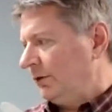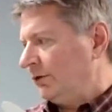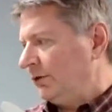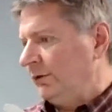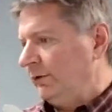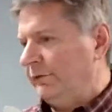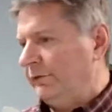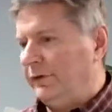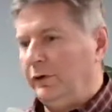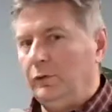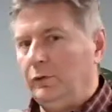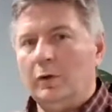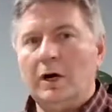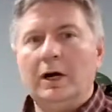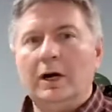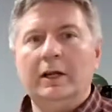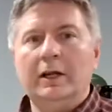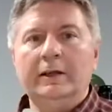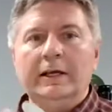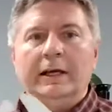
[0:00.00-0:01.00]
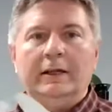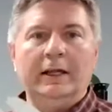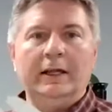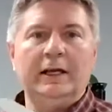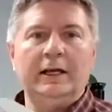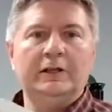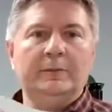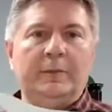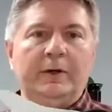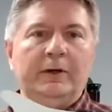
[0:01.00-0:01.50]
So if you wanted that
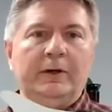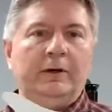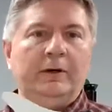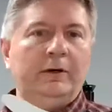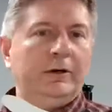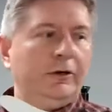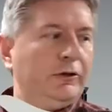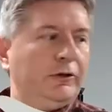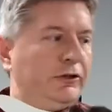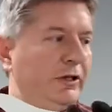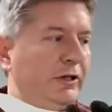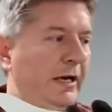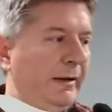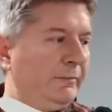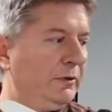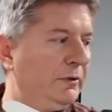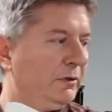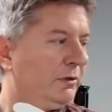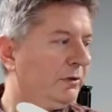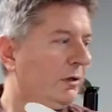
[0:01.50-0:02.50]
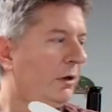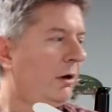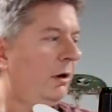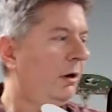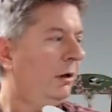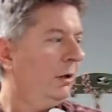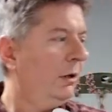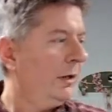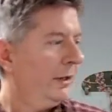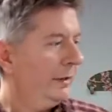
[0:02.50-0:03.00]
Lake Superior shape, just
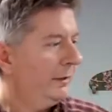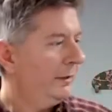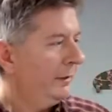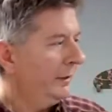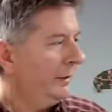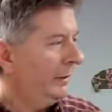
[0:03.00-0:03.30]
call in.